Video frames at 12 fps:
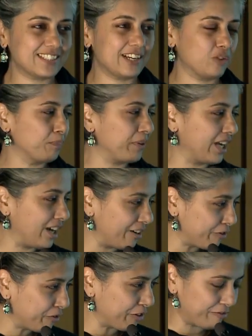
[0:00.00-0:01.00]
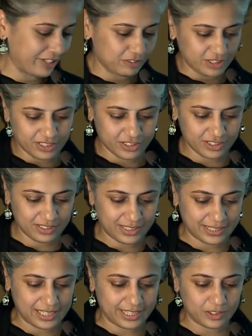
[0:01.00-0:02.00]
And on behalf of the Foundation,
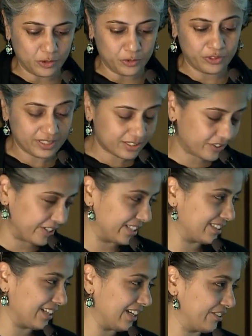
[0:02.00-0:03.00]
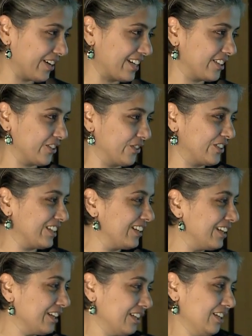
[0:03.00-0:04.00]
I'd like to reiterate our gratitude
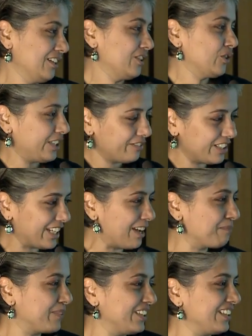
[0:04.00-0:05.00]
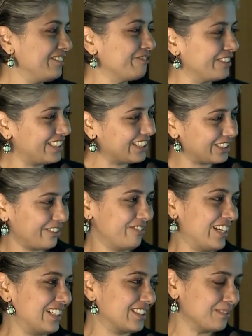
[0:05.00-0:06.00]
to David Campany, Vidya
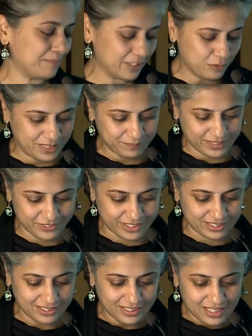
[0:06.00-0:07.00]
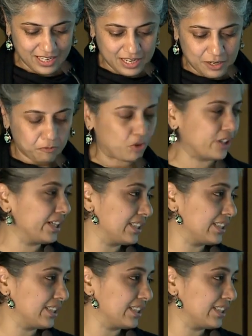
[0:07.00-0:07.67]
Shivdas, Madhuban Mitra for their